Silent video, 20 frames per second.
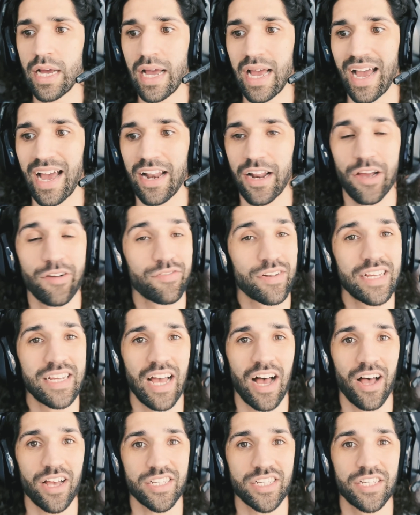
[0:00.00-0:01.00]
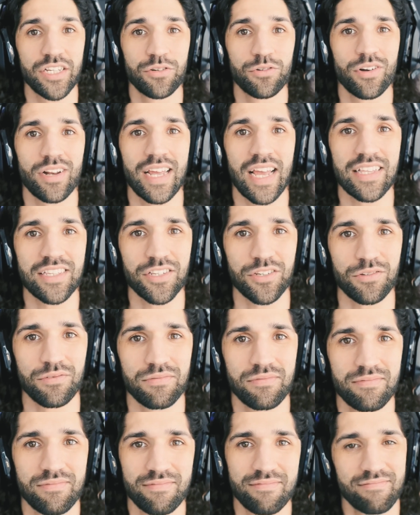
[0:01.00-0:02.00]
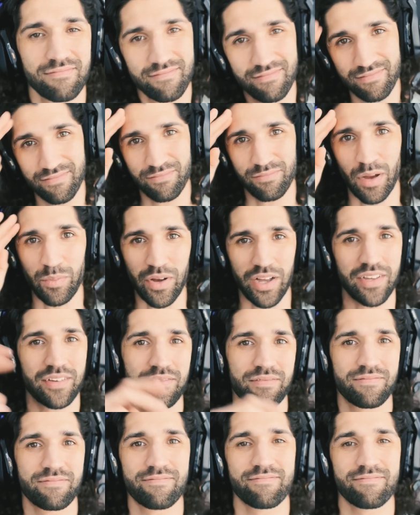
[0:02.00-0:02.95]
and hopefully I'll see you all again soon. Bye bye.